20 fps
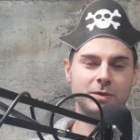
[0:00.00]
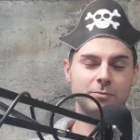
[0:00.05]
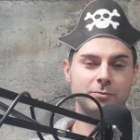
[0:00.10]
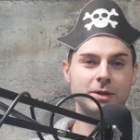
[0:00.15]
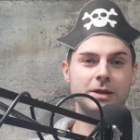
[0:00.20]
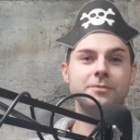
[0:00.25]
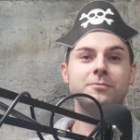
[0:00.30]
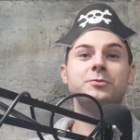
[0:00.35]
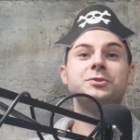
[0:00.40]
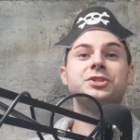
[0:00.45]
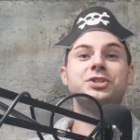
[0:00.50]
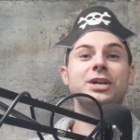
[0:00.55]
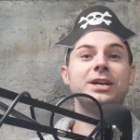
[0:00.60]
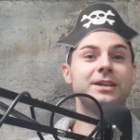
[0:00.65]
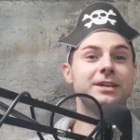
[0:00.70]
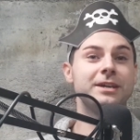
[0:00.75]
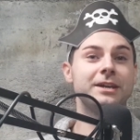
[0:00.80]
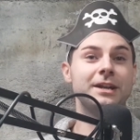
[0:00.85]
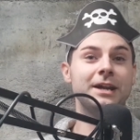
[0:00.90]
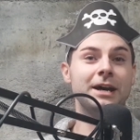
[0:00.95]
well, it was
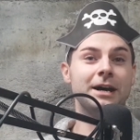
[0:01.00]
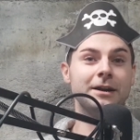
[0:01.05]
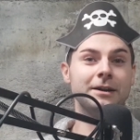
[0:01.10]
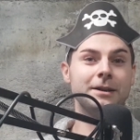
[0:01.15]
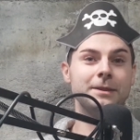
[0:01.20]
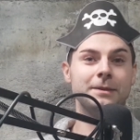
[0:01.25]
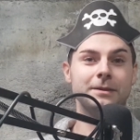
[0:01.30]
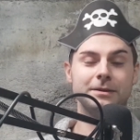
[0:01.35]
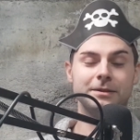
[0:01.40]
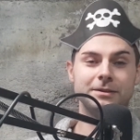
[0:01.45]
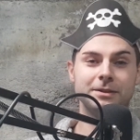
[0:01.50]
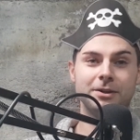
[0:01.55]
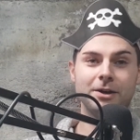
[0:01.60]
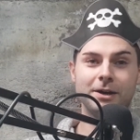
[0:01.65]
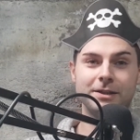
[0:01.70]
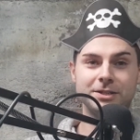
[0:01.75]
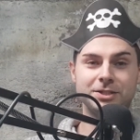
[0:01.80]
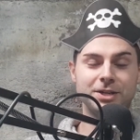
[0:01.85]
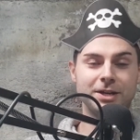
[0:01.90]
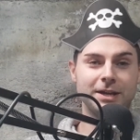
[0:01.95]
checking it out, and the
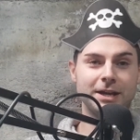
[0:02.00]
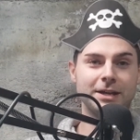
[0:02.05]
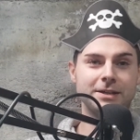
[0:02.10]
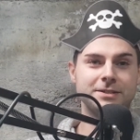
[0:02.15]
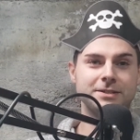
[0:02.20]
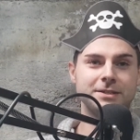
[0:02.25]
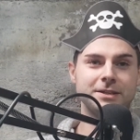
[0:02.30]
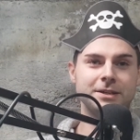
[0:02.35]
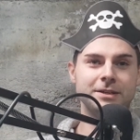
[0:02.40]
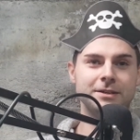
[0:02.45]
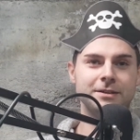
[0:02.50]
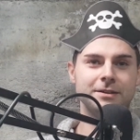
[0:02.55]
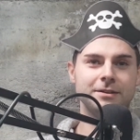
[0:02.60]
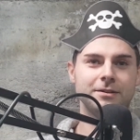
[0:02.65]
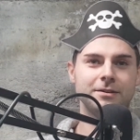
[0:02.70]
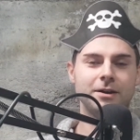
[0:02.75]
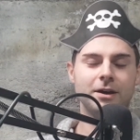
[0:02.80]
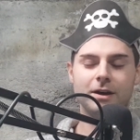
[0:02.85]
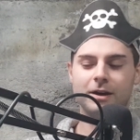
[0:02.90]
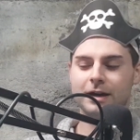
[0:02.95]
guy at the checkout said,
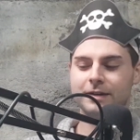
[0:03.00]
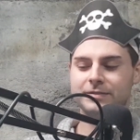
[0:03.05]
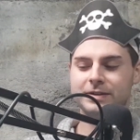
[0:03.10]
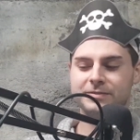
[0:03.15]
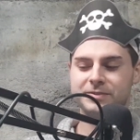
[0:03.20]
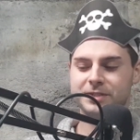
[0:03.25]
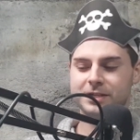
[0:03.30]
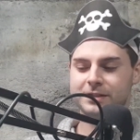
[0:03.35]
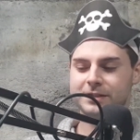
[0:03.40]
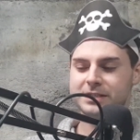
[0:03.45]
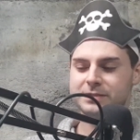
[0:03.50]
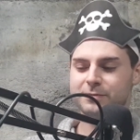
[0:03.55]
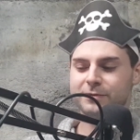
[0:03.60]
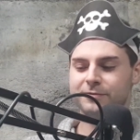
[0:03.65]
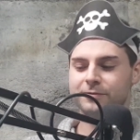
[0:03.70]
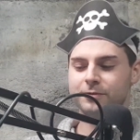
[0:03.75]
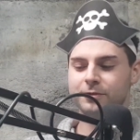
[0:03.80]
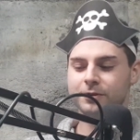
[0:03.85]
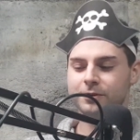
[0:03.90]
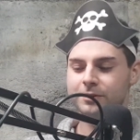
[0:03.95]
oh, I've never seen this
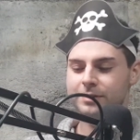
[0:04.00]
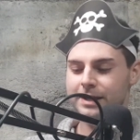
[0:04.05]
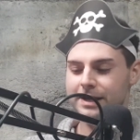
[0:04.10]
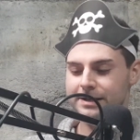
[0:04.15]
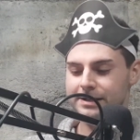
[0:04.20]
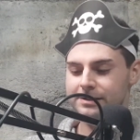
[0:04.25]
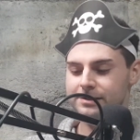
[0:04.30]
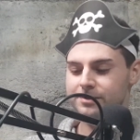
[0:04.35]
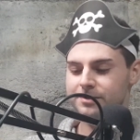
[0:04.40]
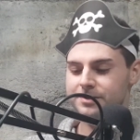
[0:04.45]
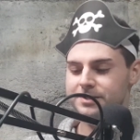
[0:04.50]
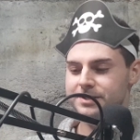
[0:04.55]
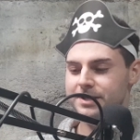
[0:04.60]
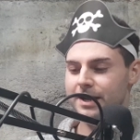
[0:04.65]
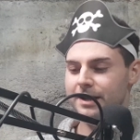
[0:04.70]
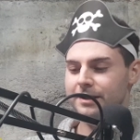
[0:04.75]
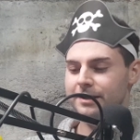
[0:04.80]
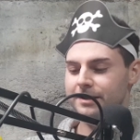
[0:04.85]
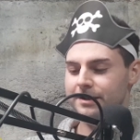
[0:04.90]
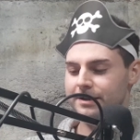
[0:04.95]
before. And he looks
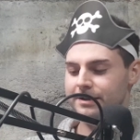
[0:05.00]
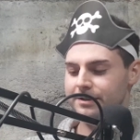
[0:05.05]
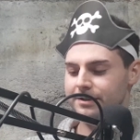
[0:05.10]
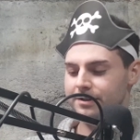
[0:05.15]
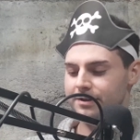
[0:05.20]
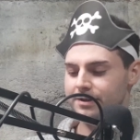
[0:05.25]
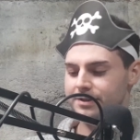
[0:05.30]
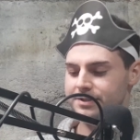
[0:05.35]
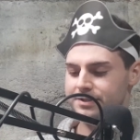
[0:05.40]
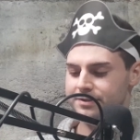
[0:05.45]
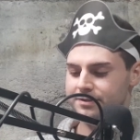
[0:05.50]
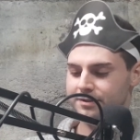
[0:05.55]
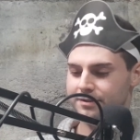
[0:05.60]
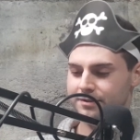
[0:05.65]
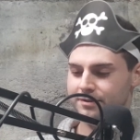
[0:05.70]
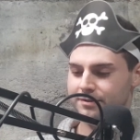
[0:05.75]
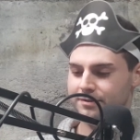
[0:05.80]
at it and he goes,